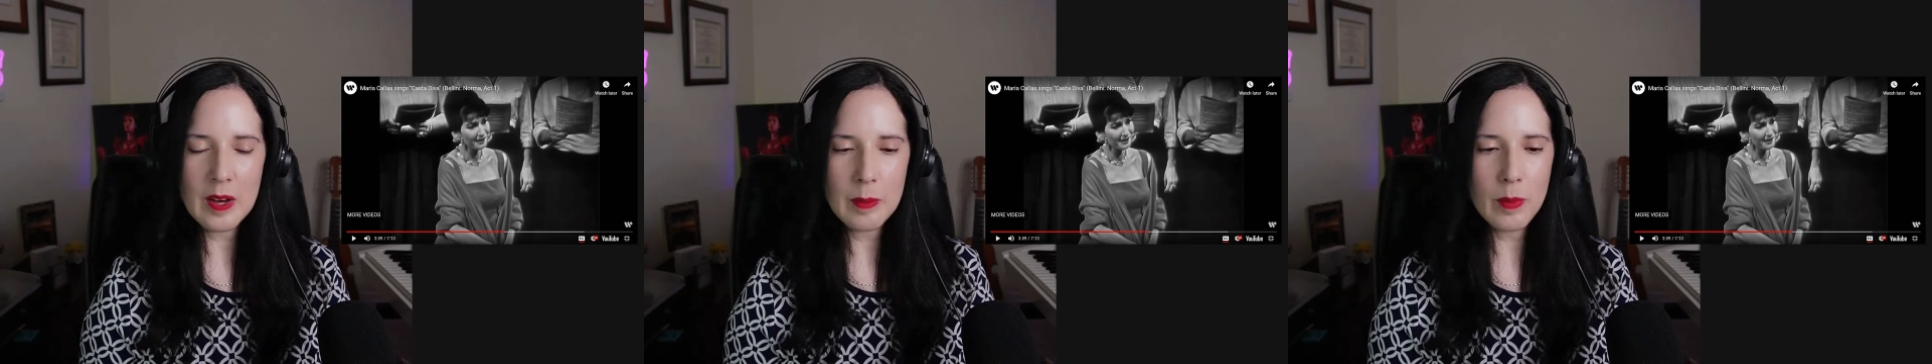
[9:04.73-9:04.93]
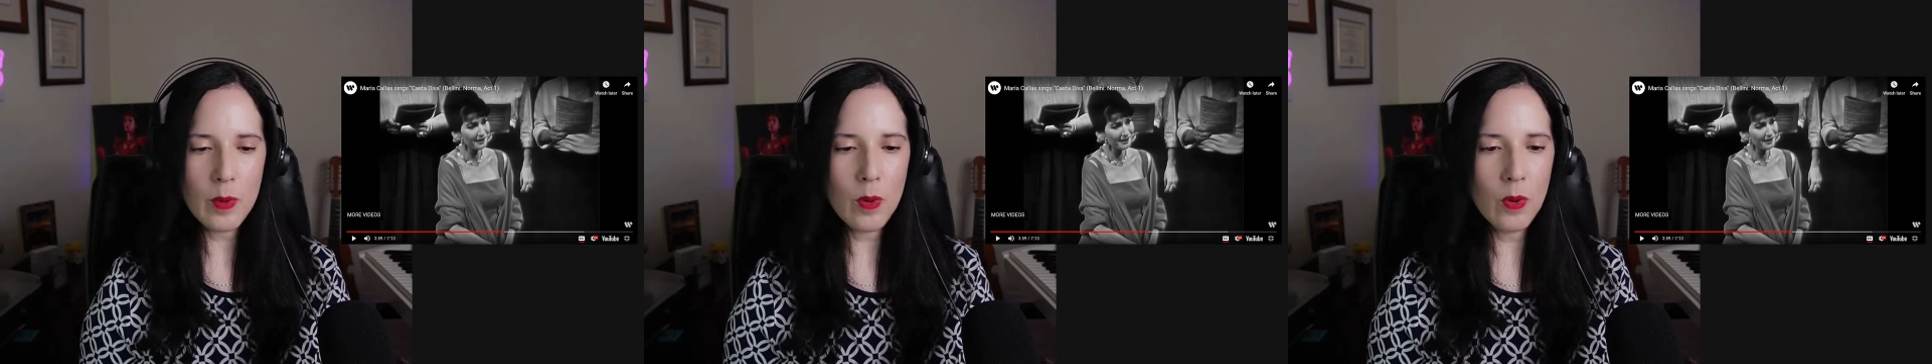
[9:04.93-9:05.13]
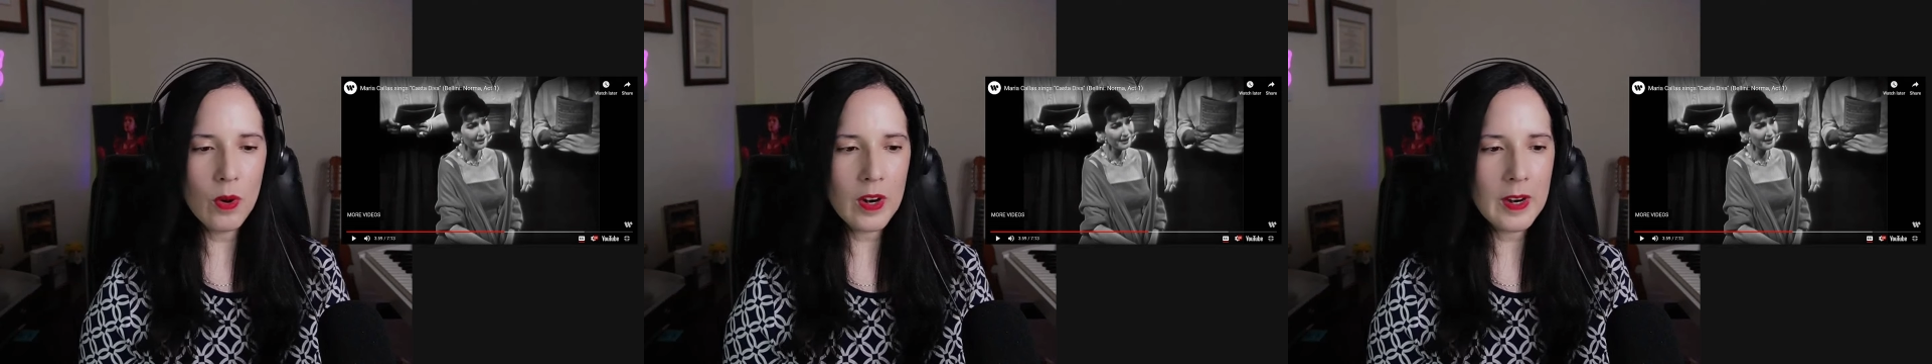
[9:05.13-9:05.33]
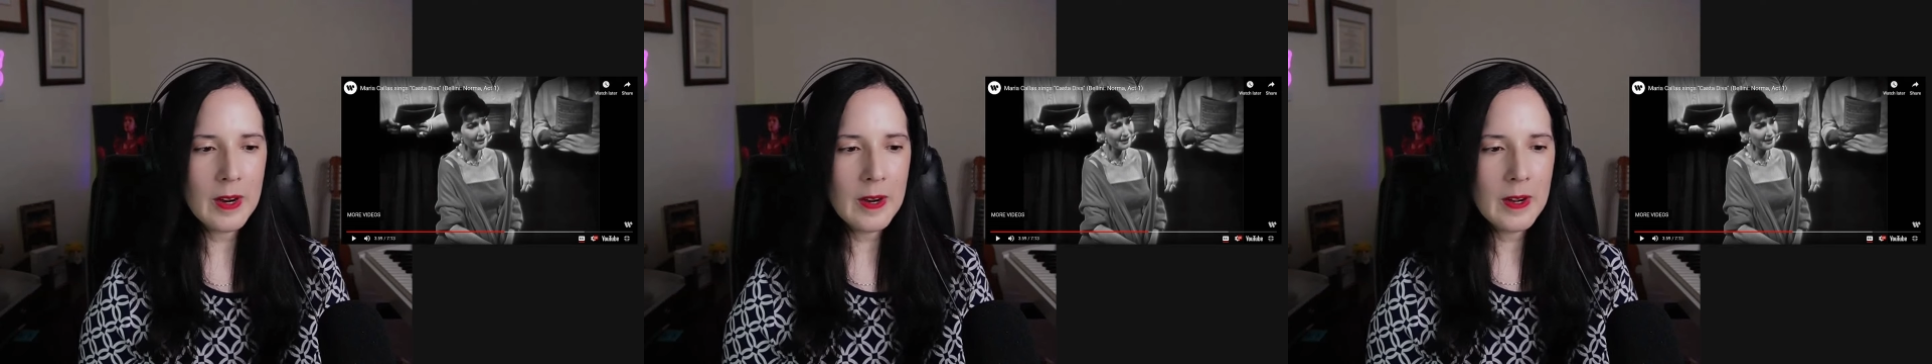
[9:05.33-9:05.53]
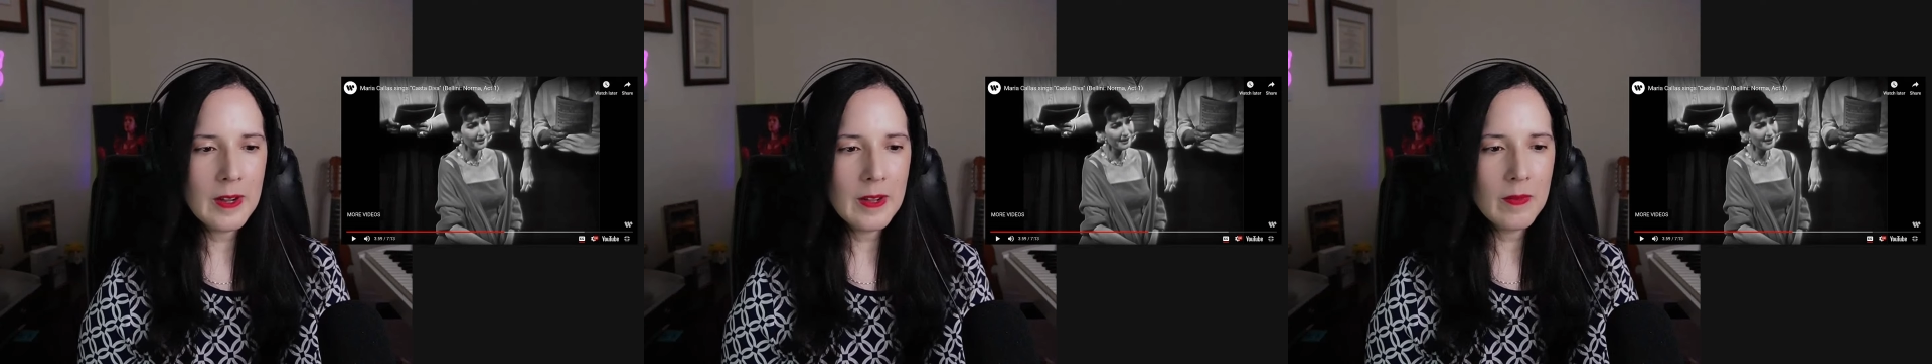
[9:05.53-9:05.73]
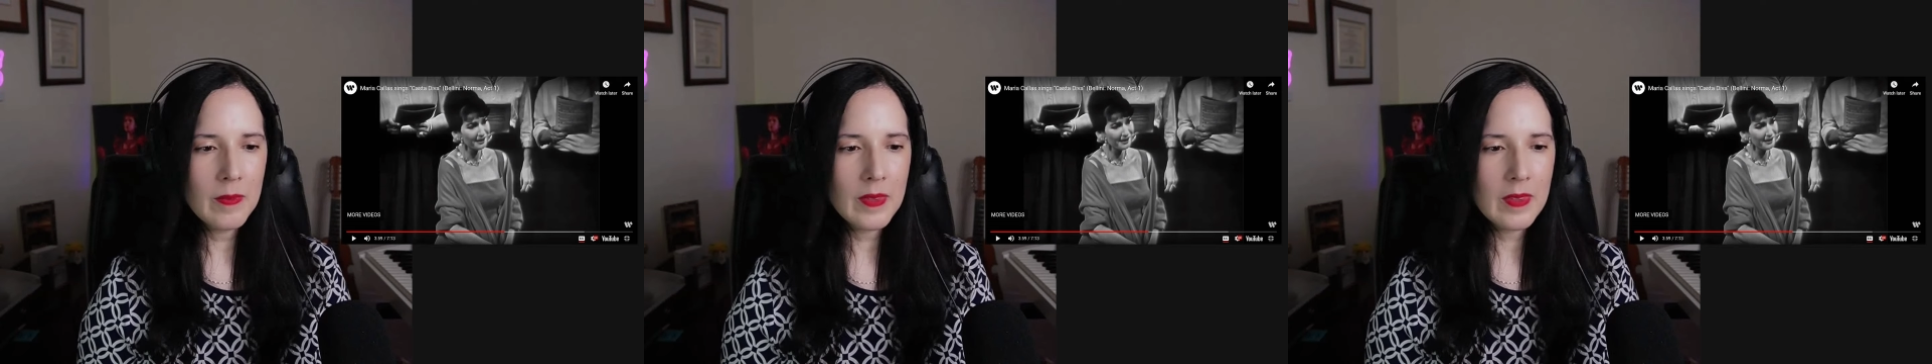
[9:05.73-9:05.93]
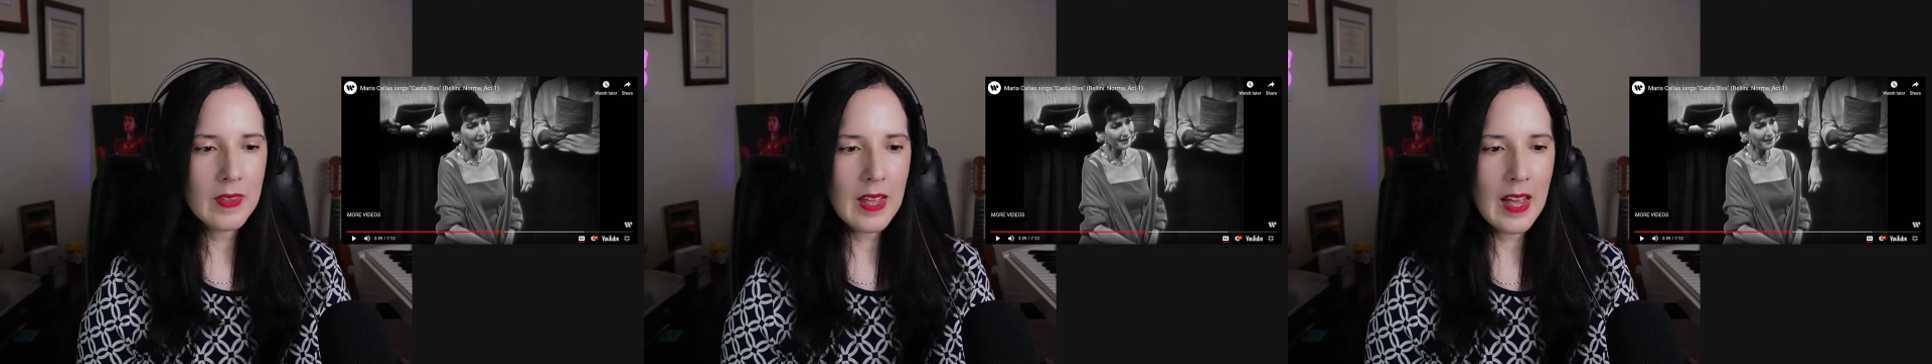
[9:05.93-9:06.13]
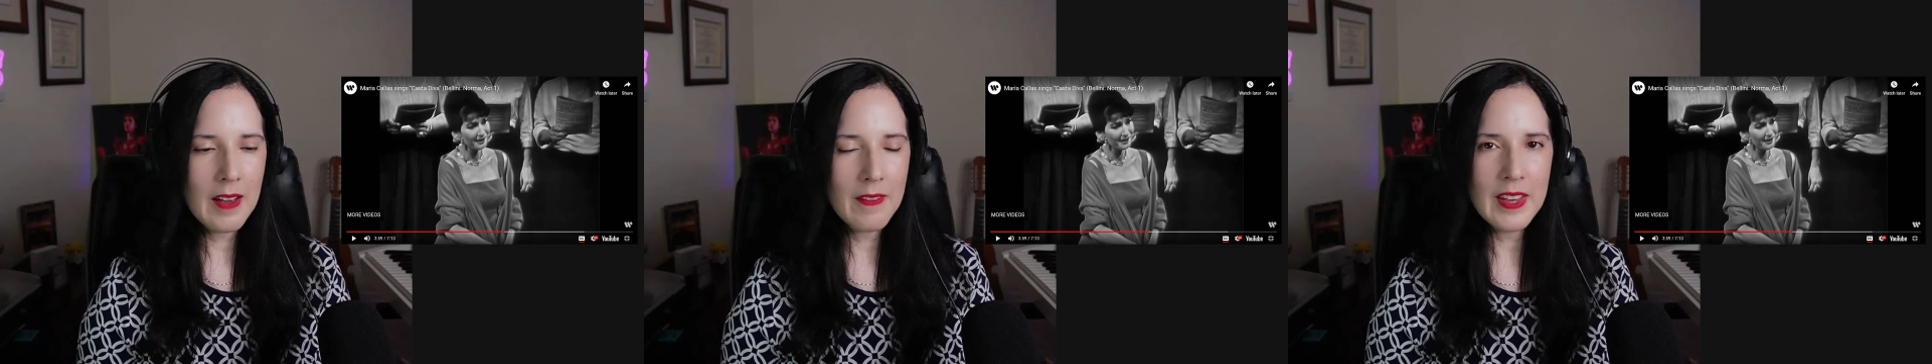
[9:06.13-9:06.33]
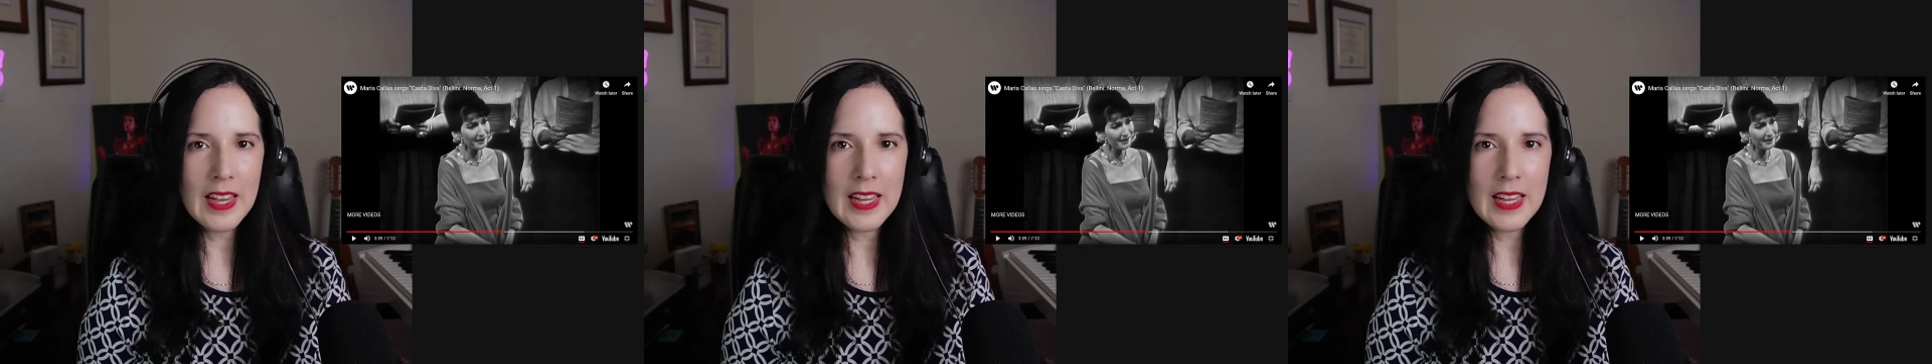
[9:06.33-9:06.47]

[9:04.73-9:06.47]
or having